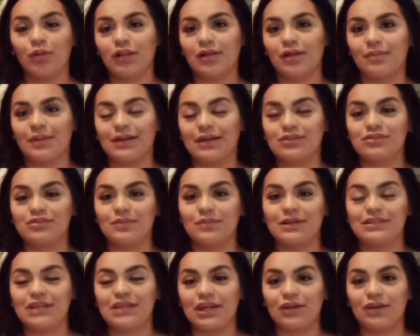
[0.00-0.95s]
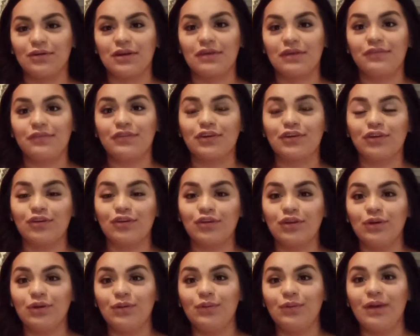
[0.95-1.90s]
welcome back to my channel. If you're
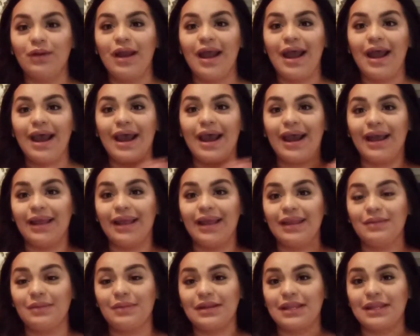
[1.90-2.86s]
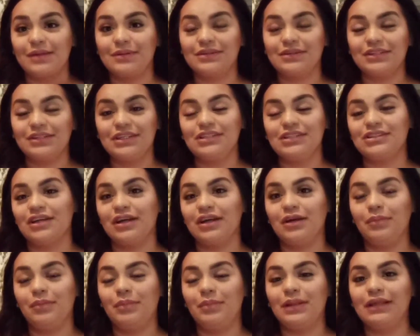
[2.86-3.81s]
new, hi, my name is
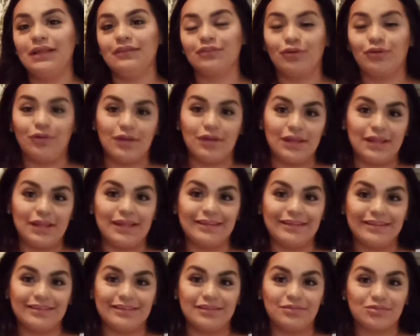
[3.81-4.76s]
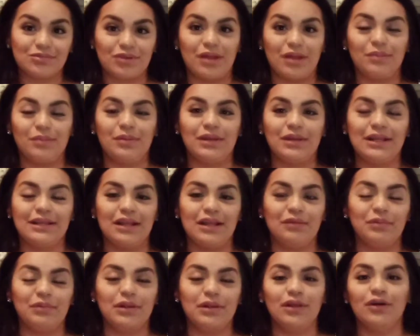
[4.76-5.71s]
Keisha. Please go ahead and hit that subscribe button
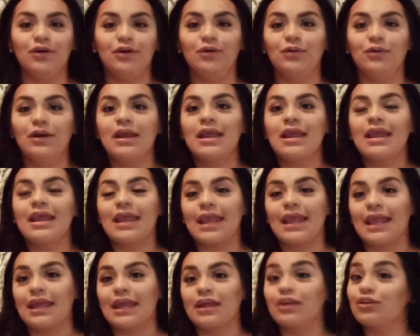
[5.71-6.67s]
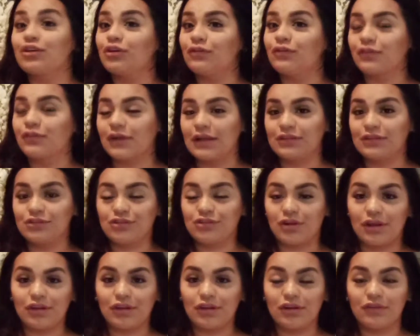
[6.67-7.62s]
down below, and don't forget to
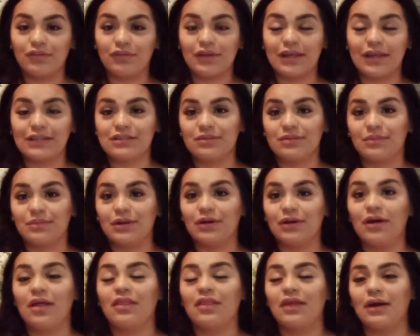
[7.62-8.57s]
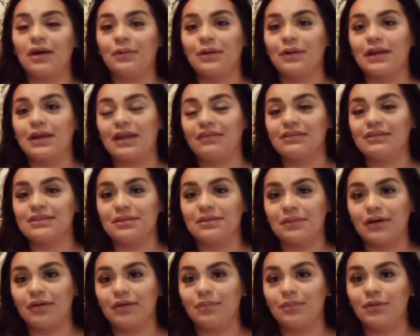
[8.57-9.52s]
turn on your notification bell. That way every time
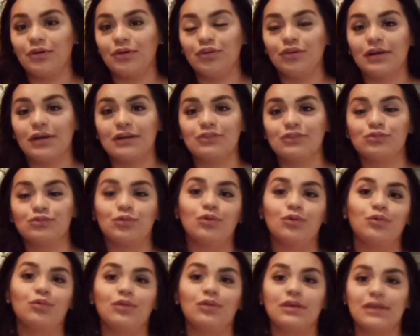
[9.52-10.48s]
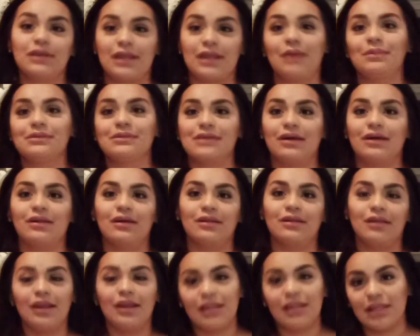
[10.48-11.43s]
I upload, you guys won't not miss out
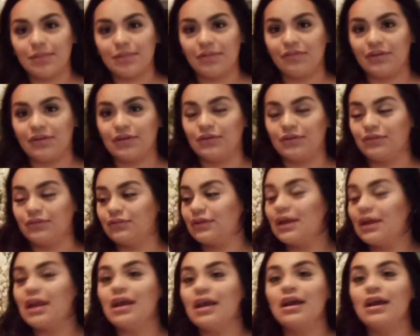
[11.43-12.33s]
on any of my videos.